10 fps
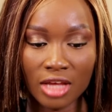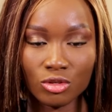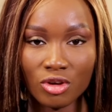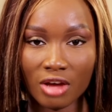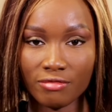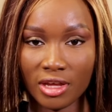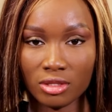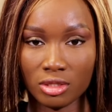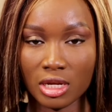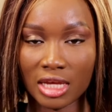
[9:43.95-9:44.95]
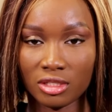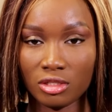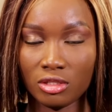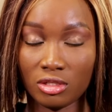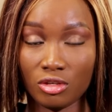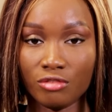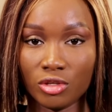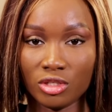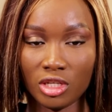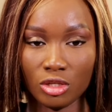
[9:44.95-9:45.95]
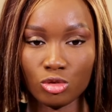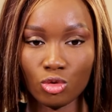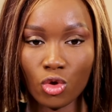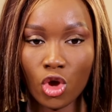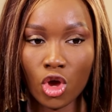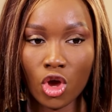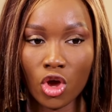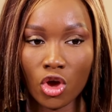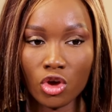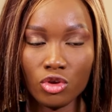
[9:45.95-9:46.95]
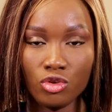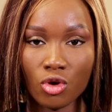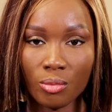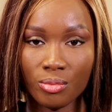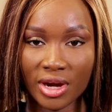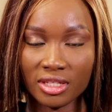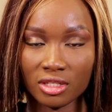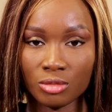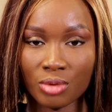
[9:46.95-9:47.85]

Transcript: it's going to affect the elasticity of your skin. So your breast is